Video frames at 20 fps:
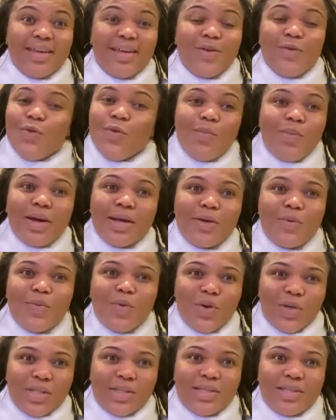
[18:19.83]
No matter
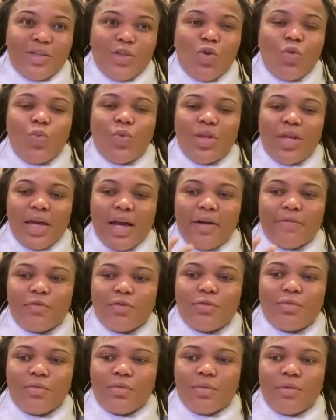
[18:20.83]
what, you really have
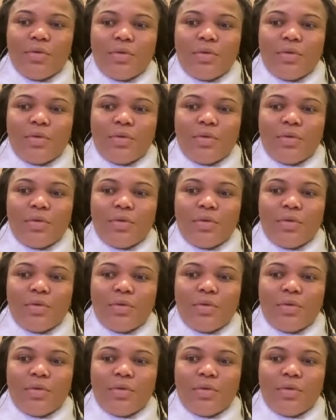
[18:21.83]
to,